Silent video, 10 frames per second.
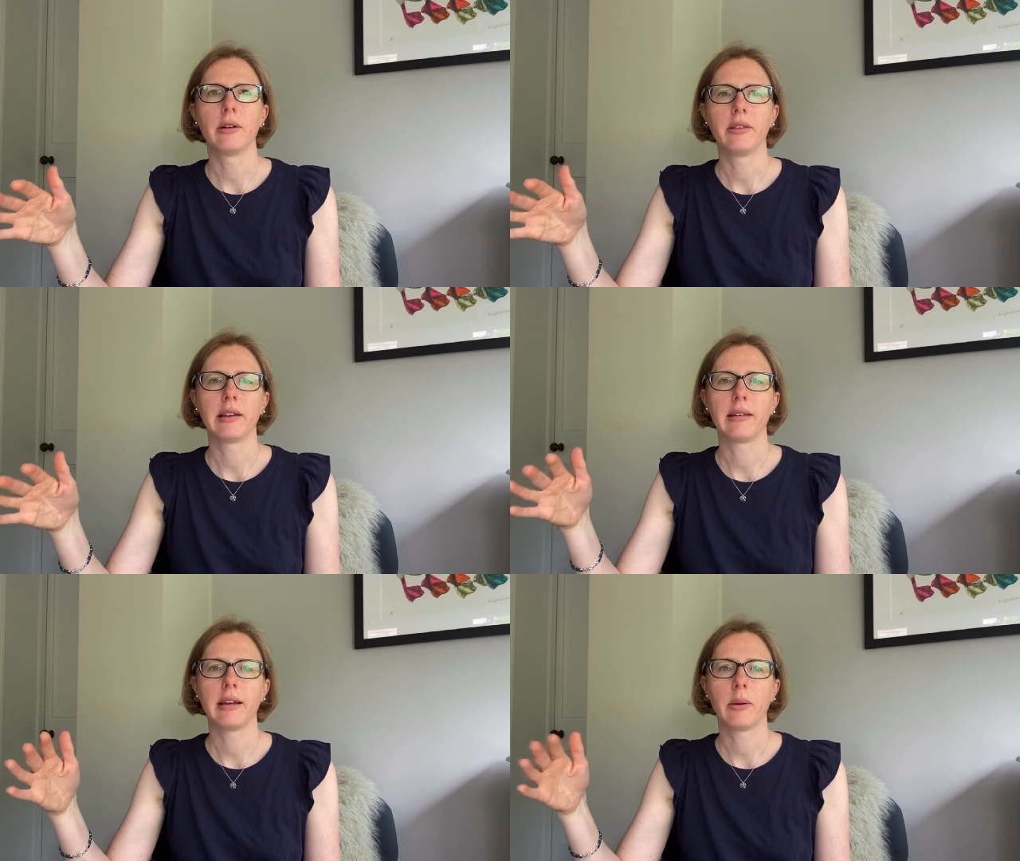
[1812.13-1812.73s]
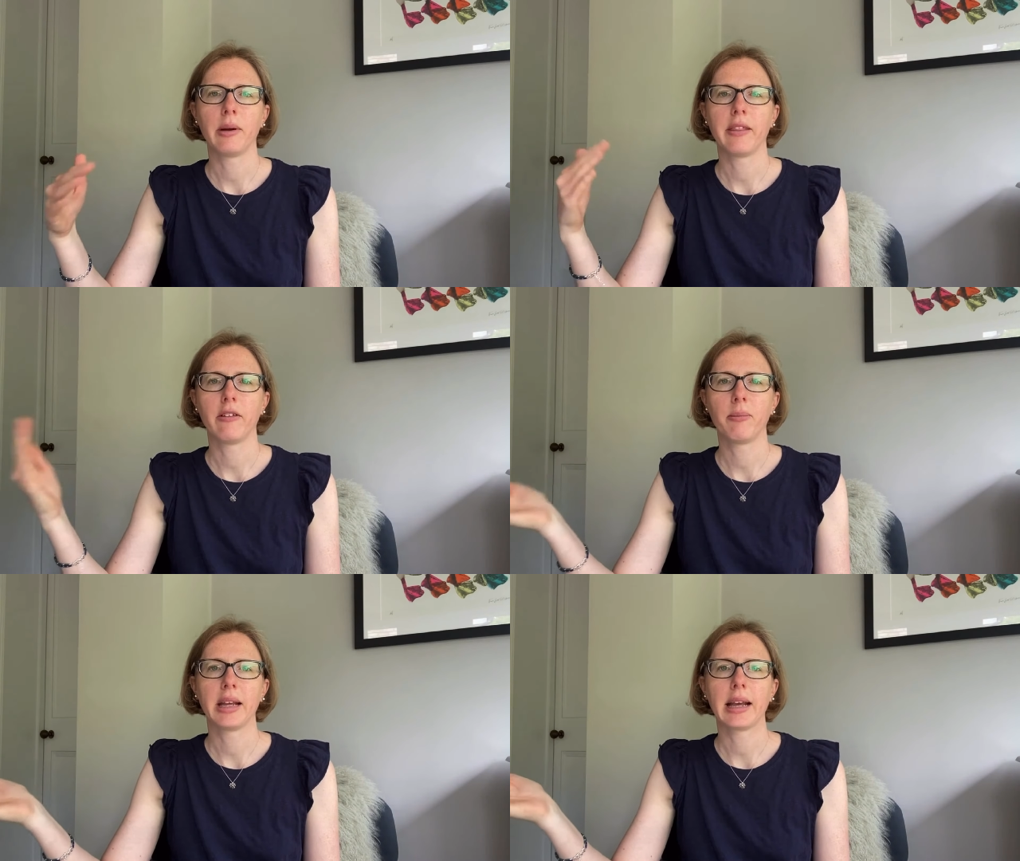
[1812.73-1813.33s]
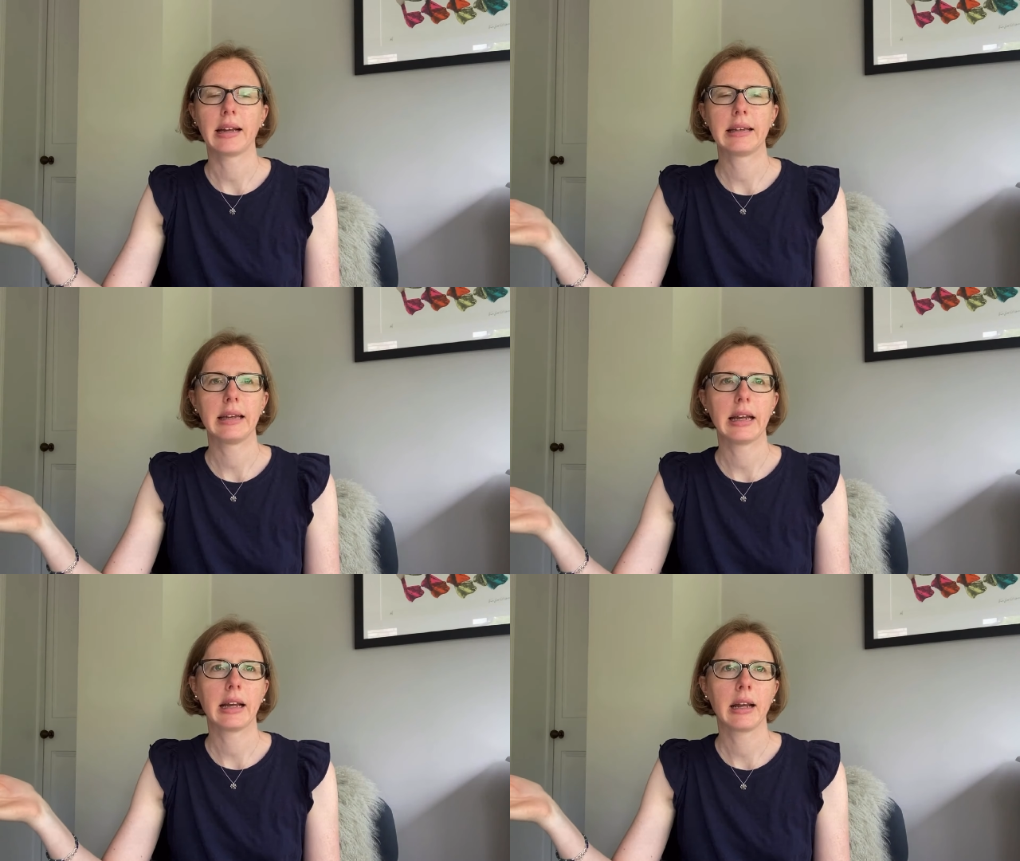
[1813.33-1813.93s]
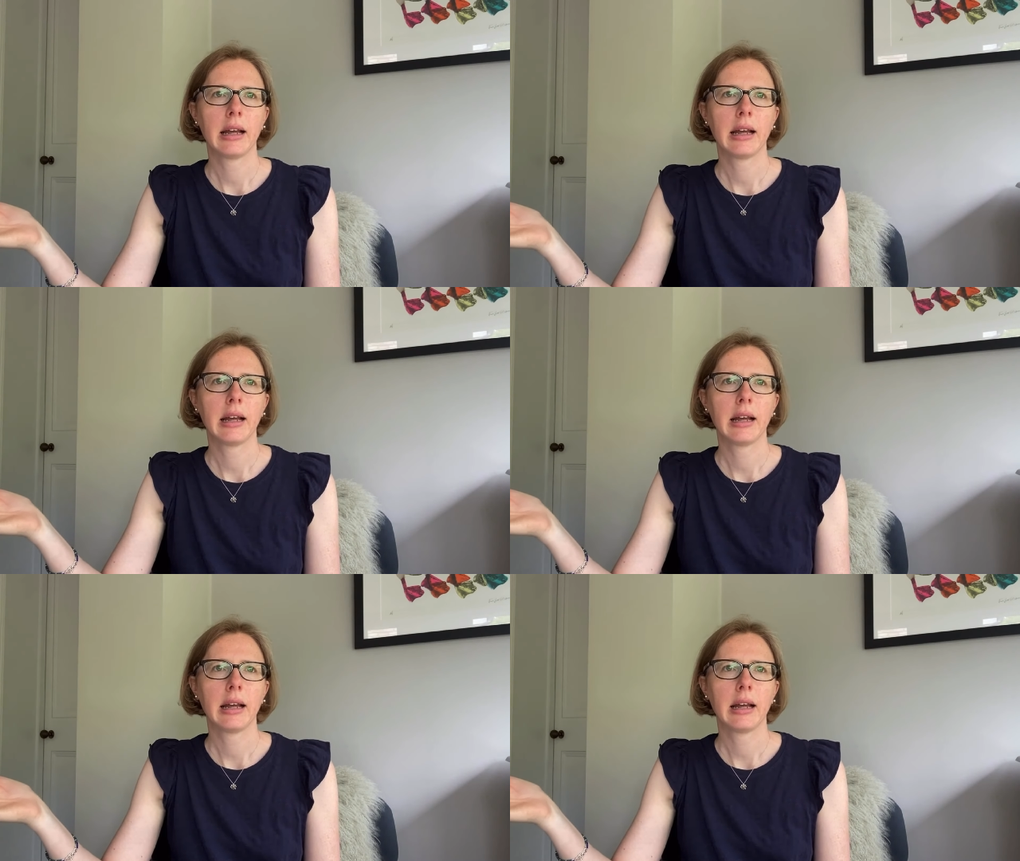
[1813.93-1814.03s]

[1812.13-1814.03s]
this year where they've been getting